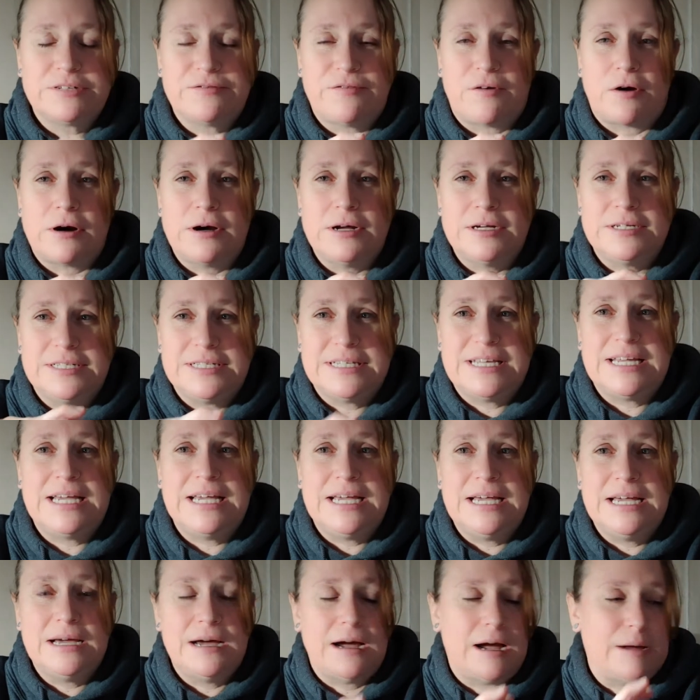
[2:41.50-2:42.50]
as far as
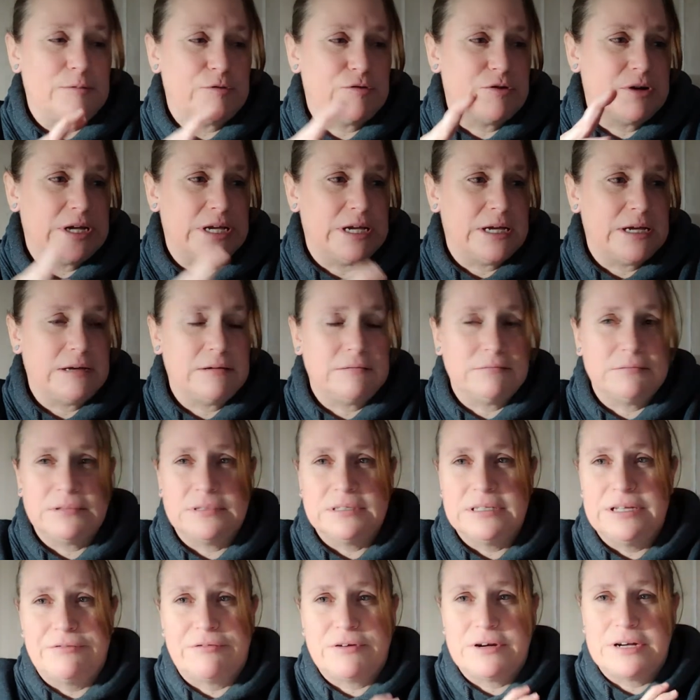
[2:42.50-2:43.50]
tea, I'm drinking
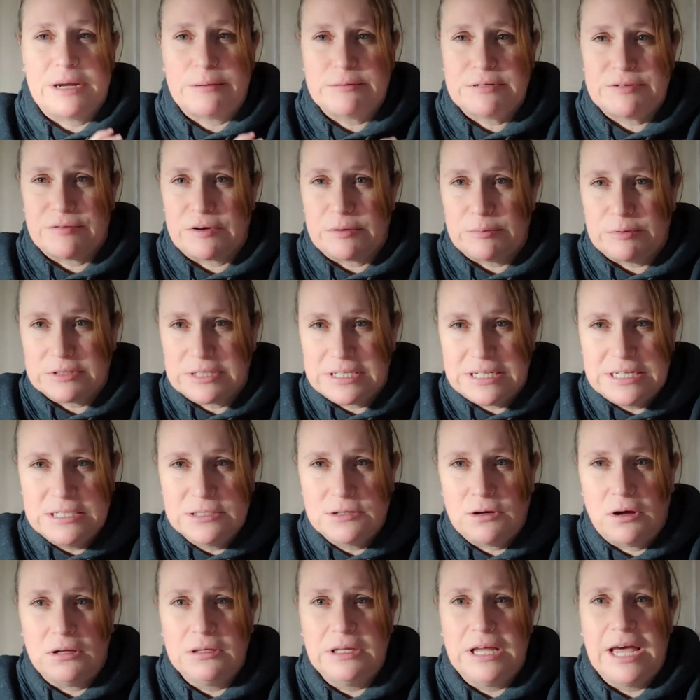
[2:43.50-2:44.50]
different types of herbal
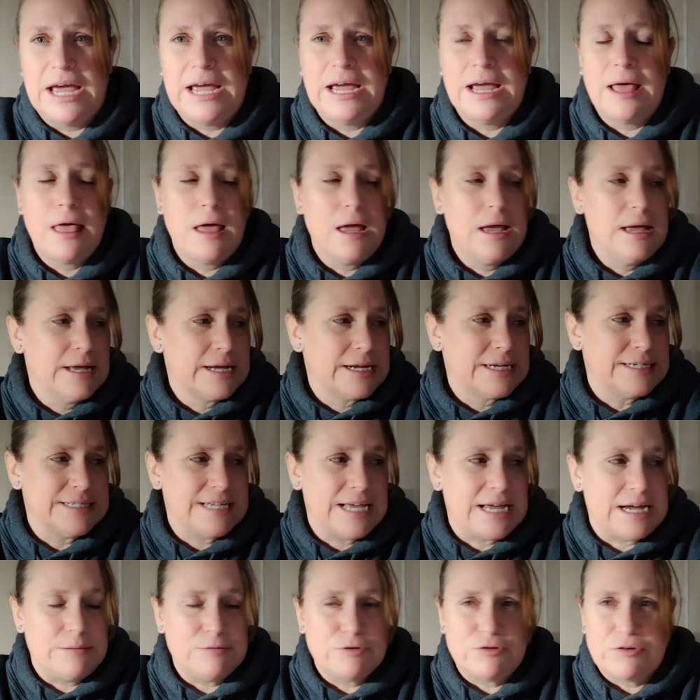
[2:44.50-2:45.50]
teas all day. Like I
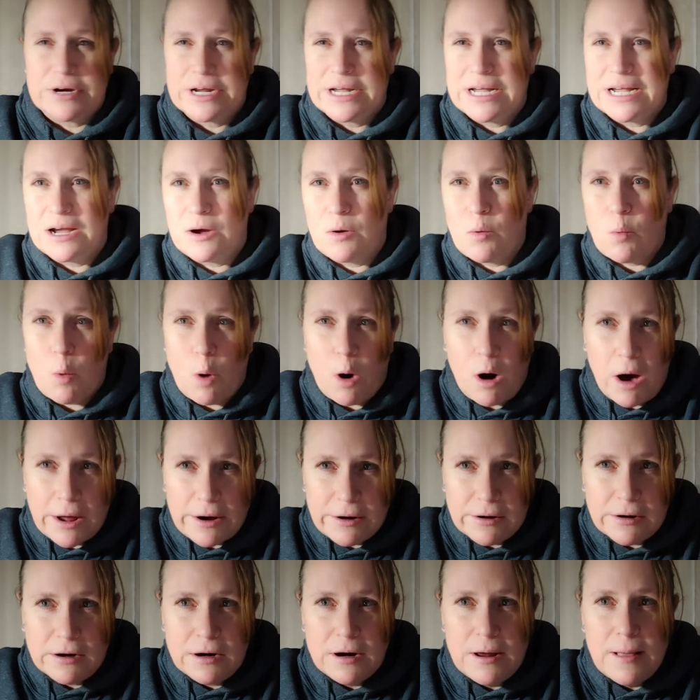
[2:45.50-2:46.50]
say, I'm drinking
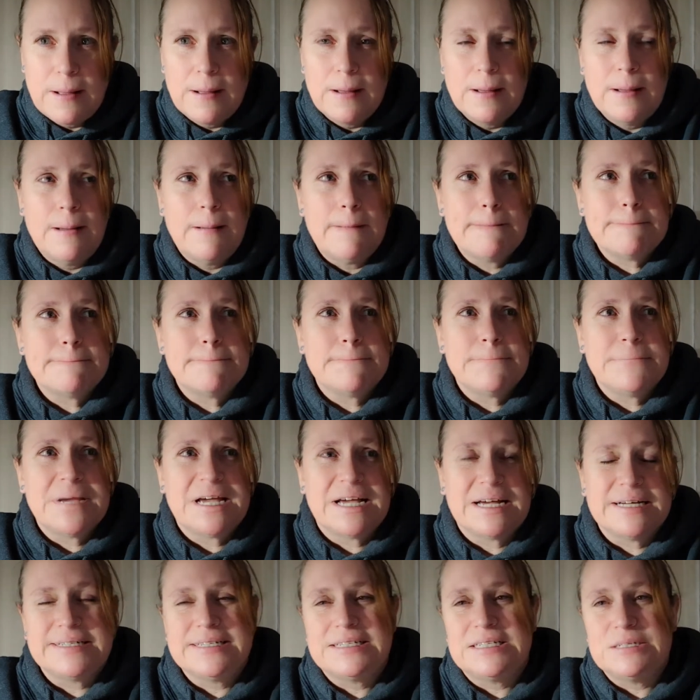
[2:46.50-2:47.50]
water
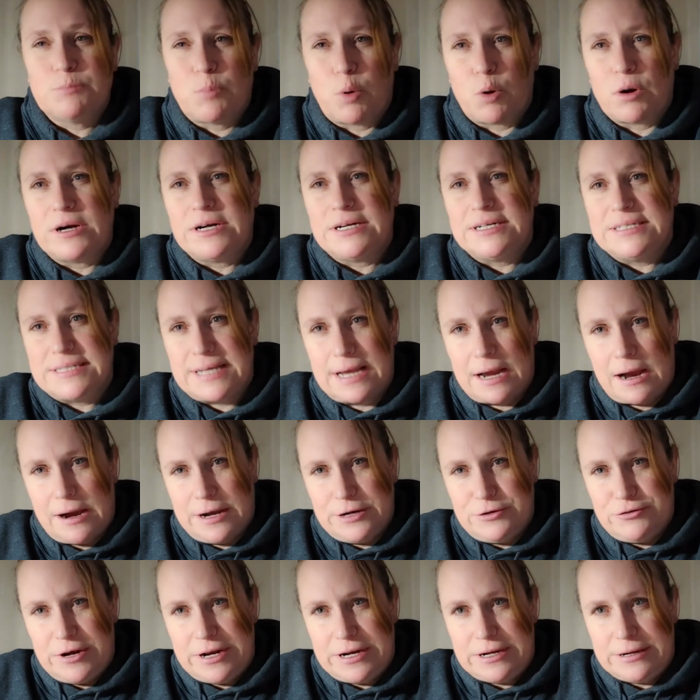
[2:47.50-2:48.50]
because it's important to stay
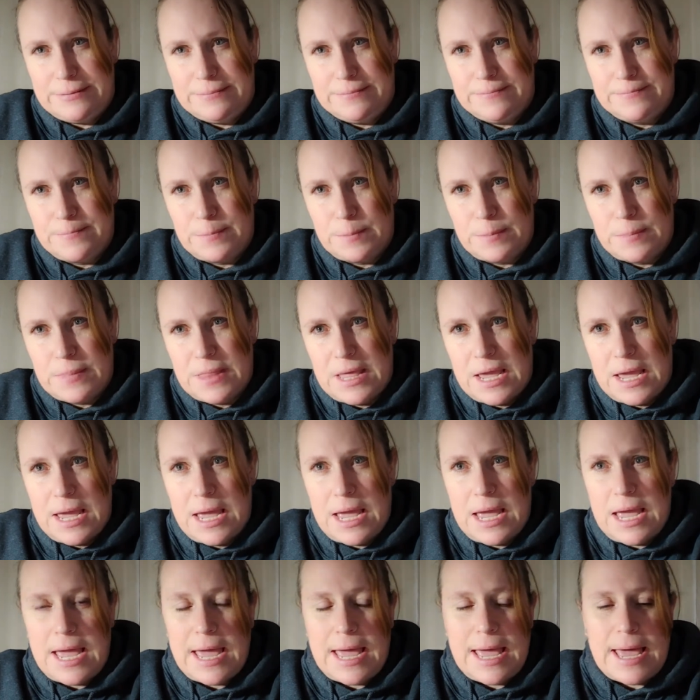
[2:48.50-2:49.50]
hydrated.
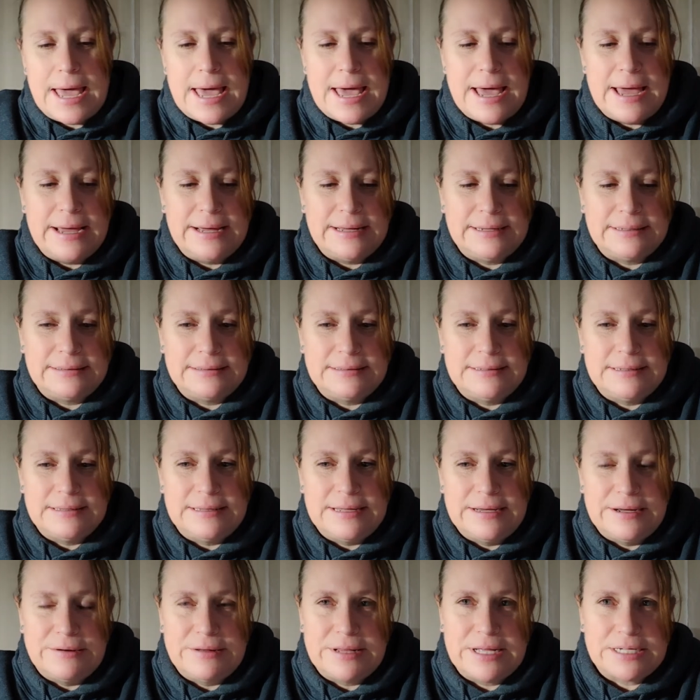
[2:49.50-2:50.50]
And
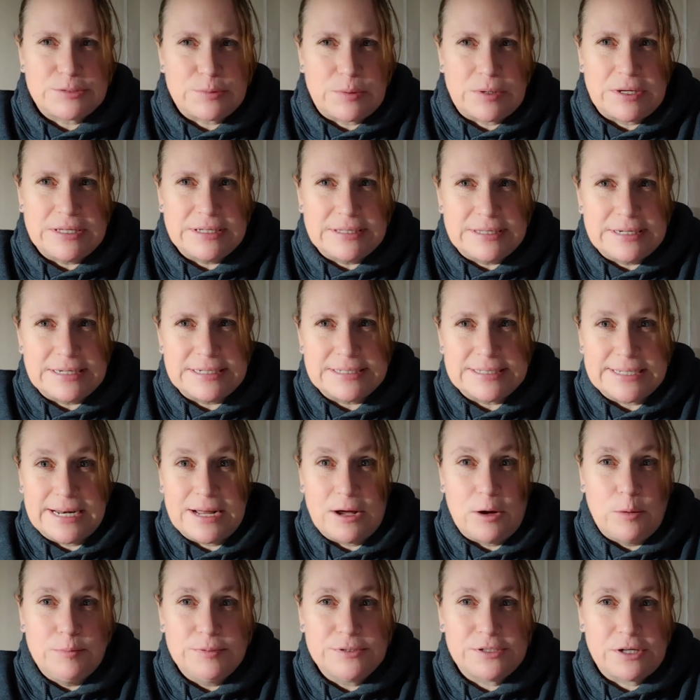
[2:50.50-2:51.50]
you know, that's one of the things that
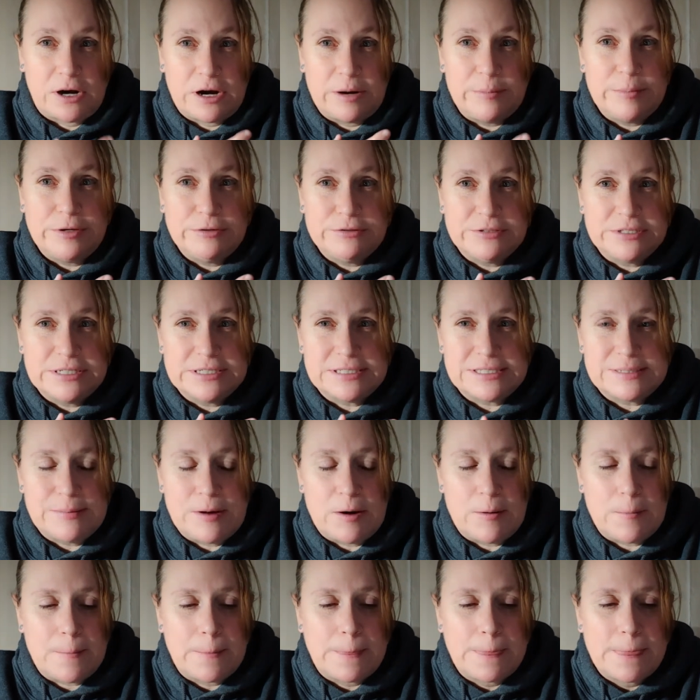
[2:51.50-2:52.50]
helps our immune system
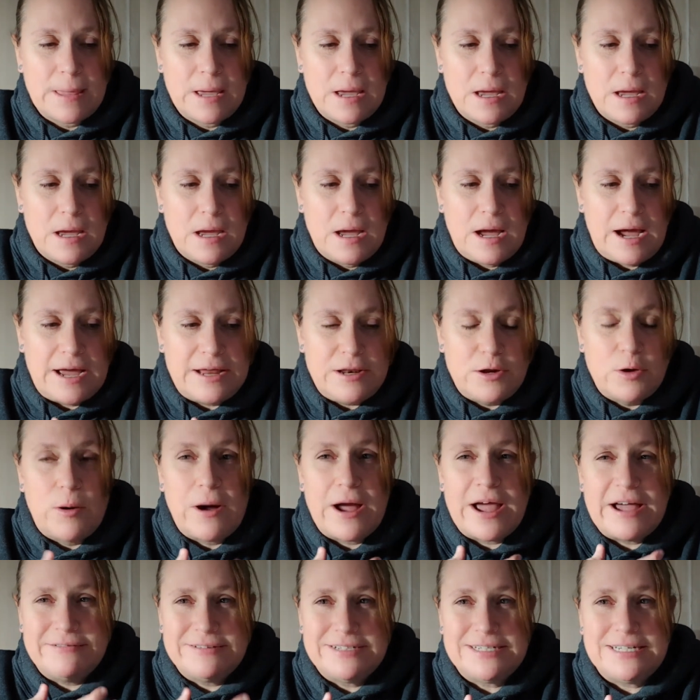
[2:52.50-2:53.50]
out. I know
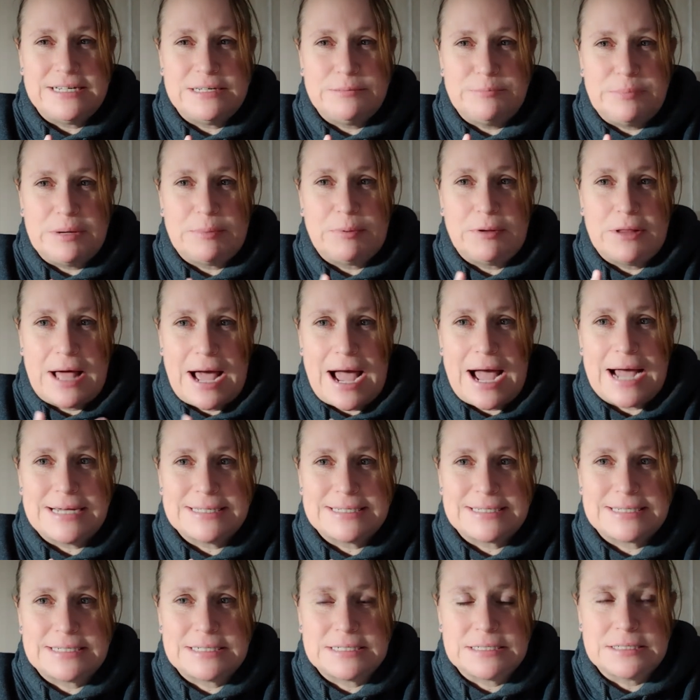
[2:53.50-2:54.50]
I have seen people
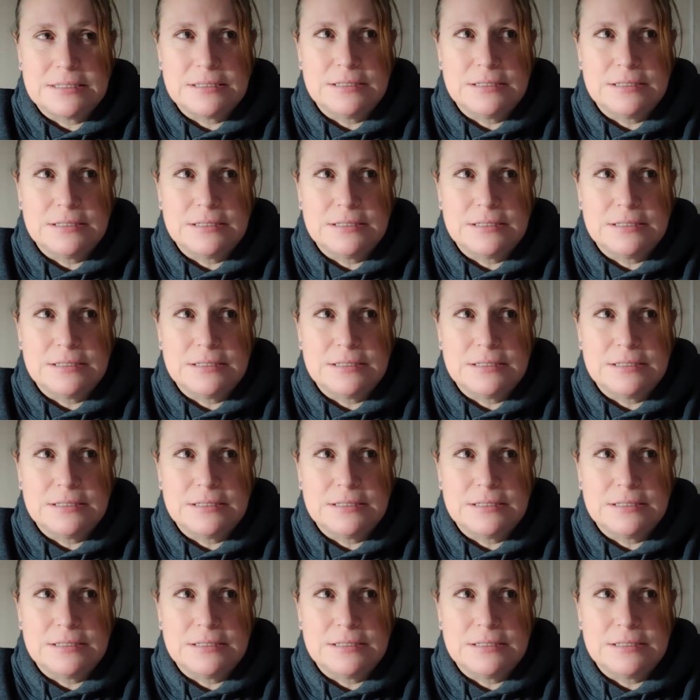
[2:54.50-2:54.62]
ask,